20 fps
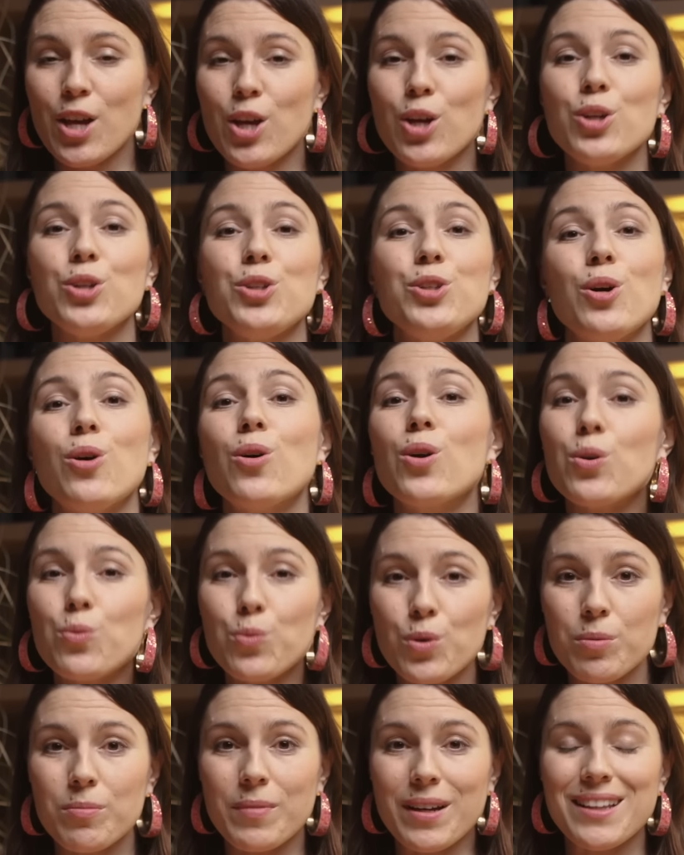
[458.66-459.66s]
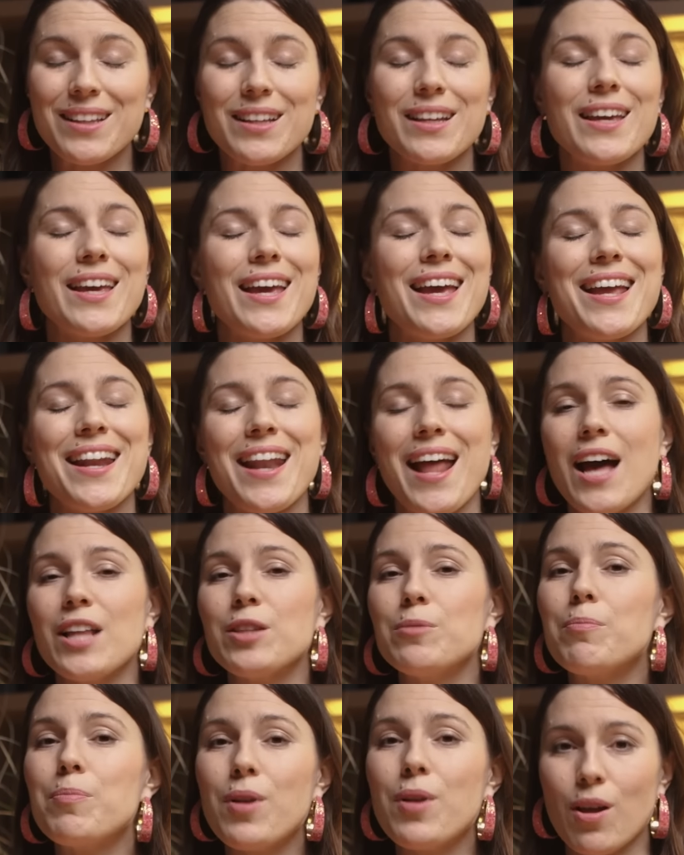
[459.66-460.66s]
your woman
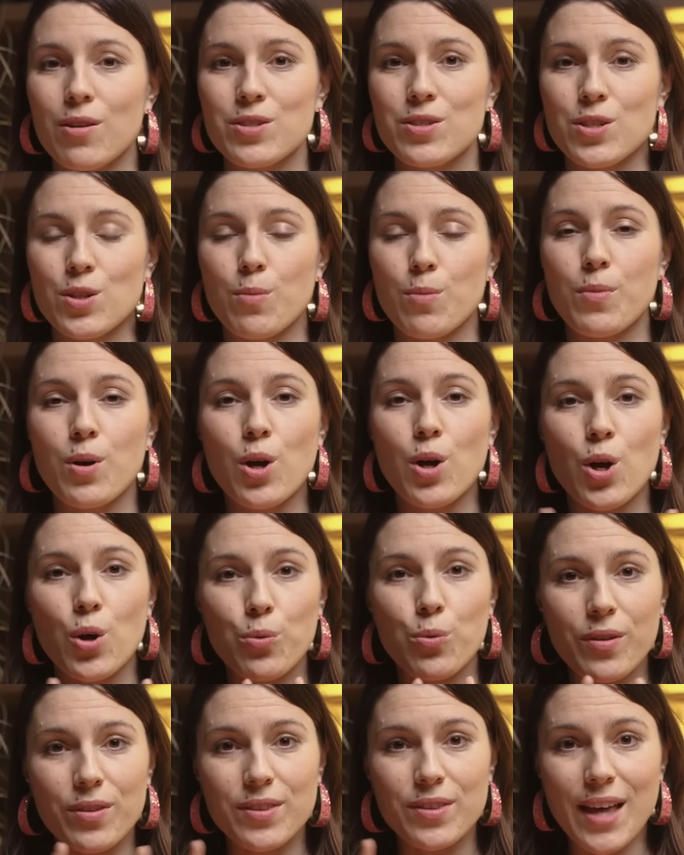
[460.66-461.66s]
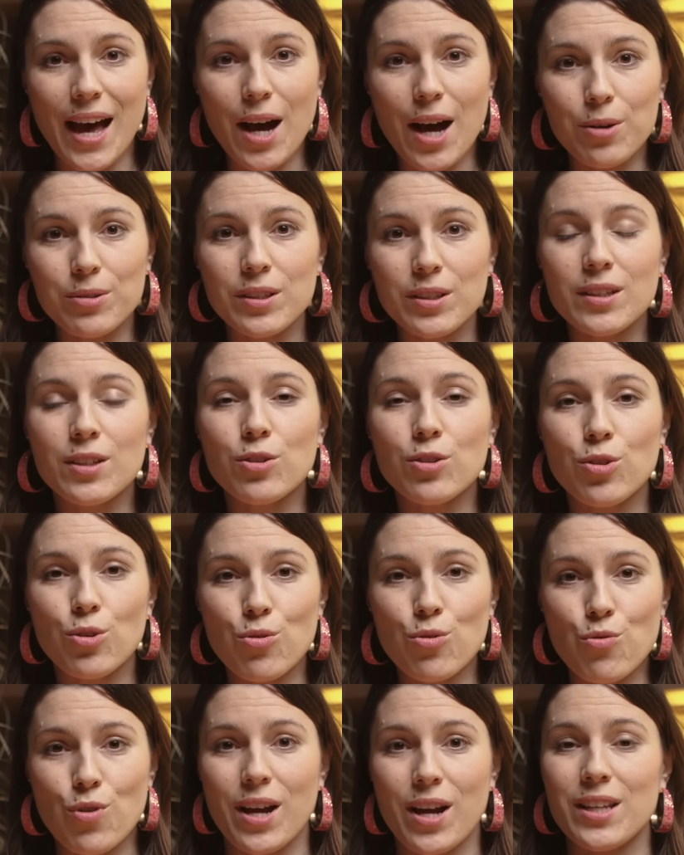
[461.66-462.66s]
cannot blossom without the
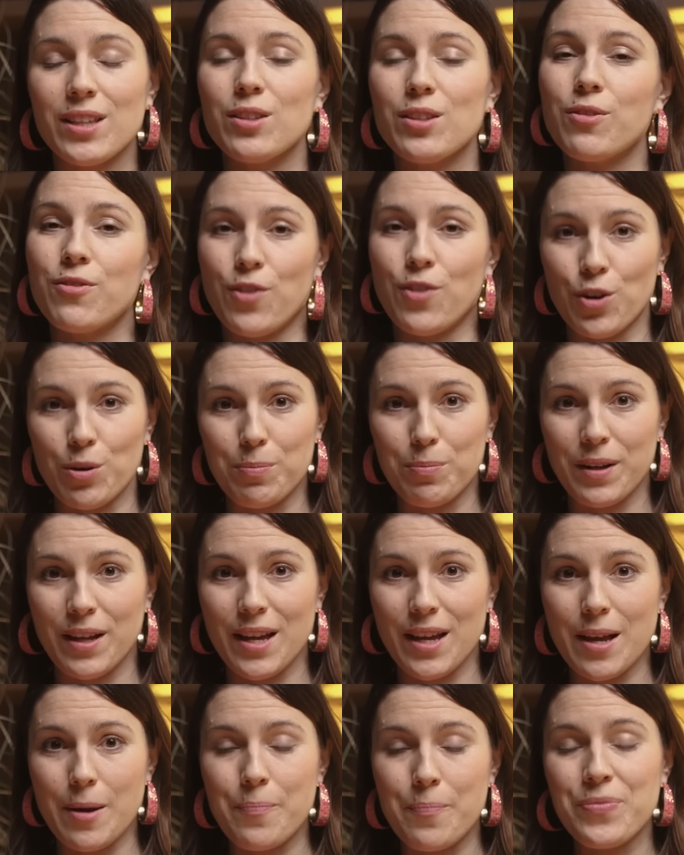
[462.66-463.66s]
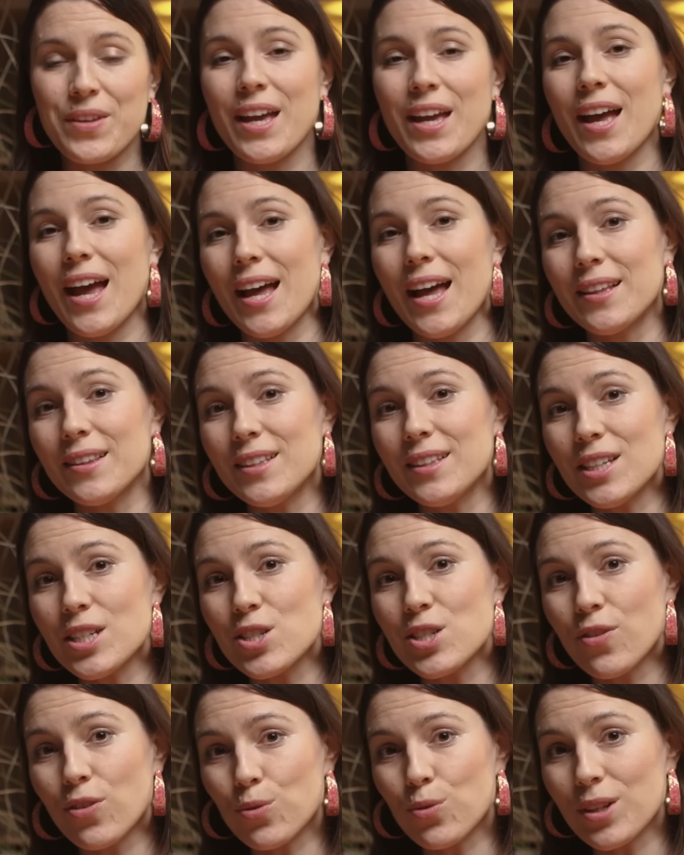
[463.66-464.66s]
right foreplay. And
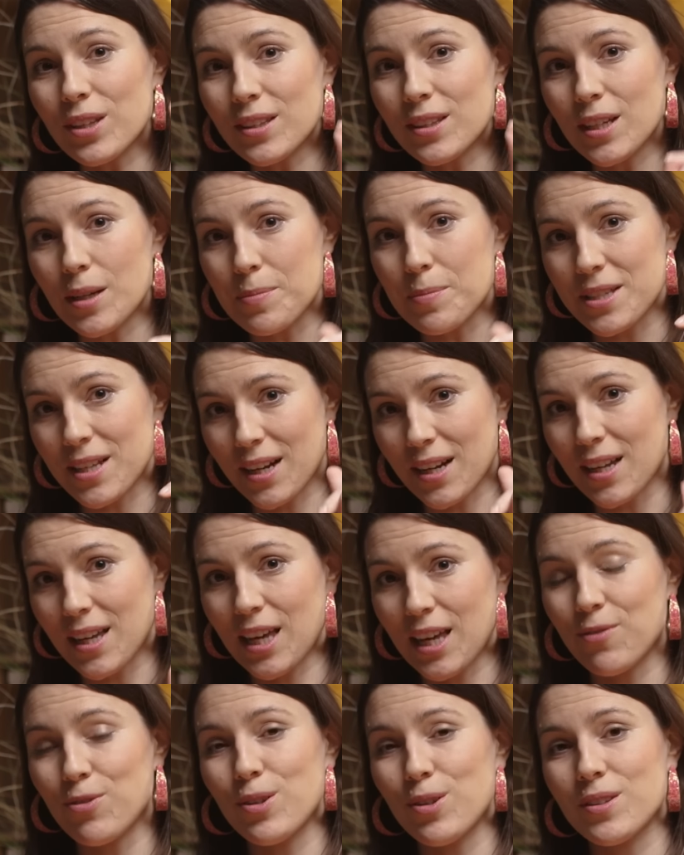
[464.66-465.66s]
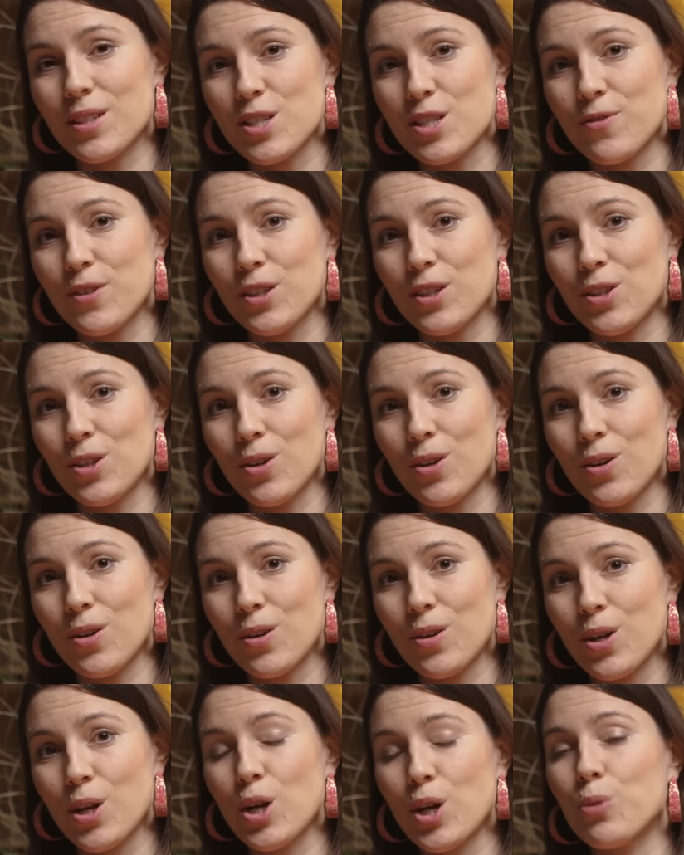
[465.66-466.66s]
these three tips that I gave you in this video
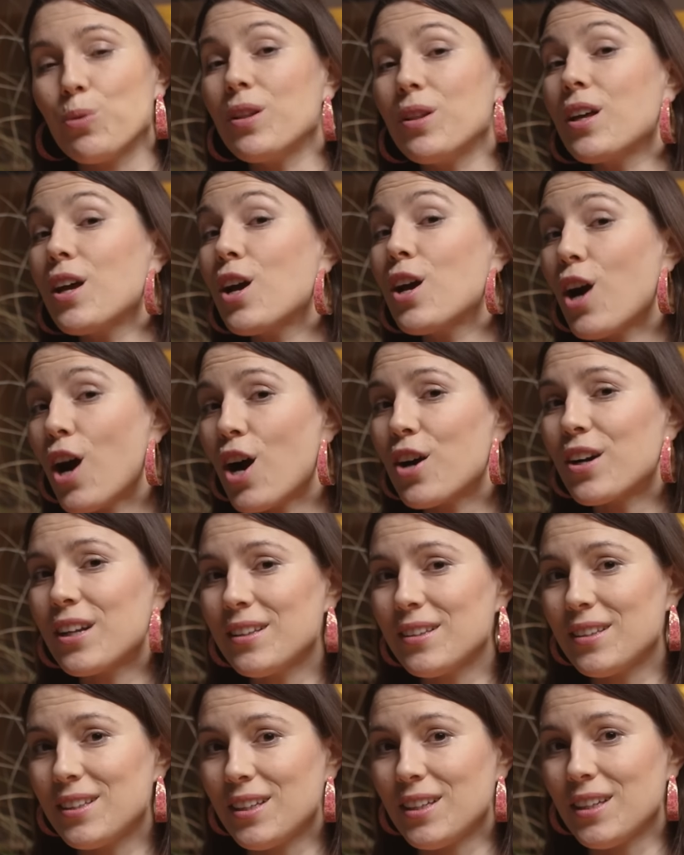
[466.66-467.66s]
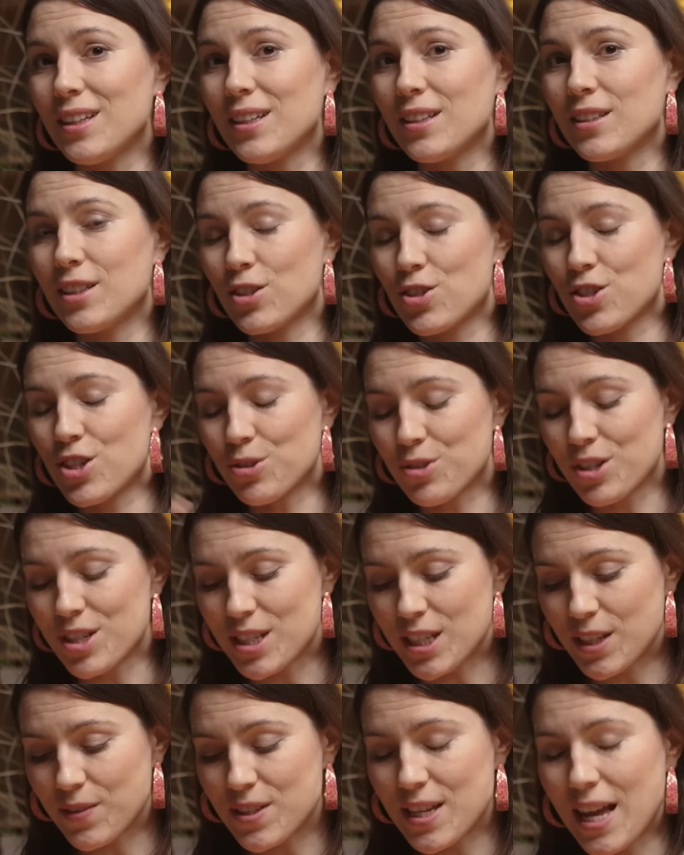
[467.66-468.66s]
will guarantee that she
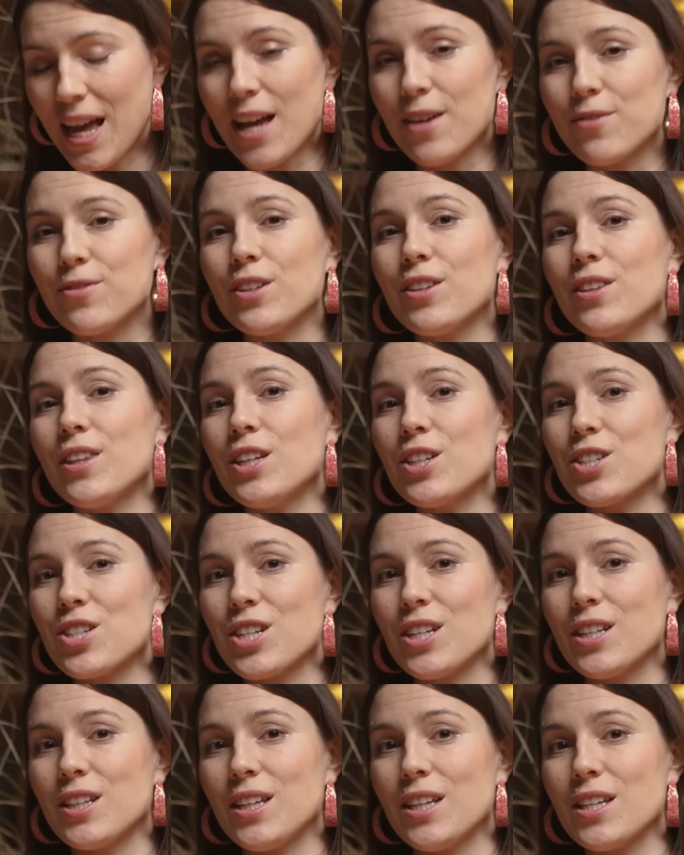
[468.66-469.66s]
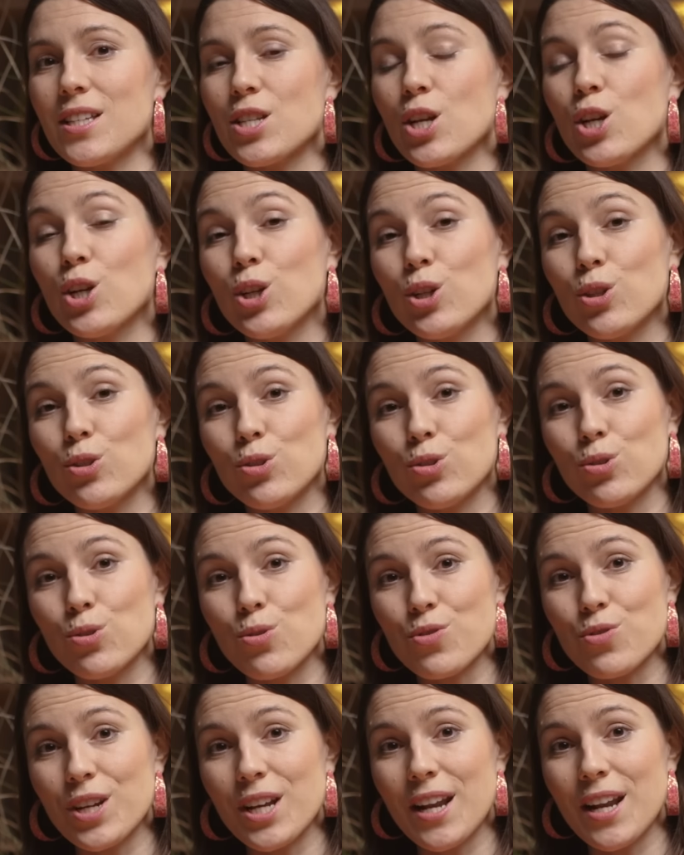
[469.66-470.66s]
receives everything she needs to
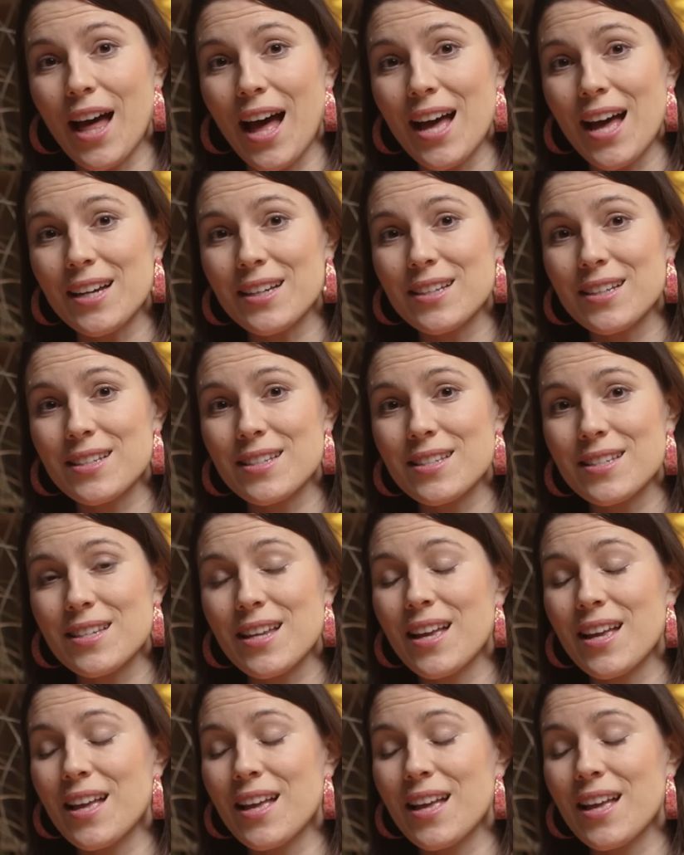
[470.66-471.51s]
relax,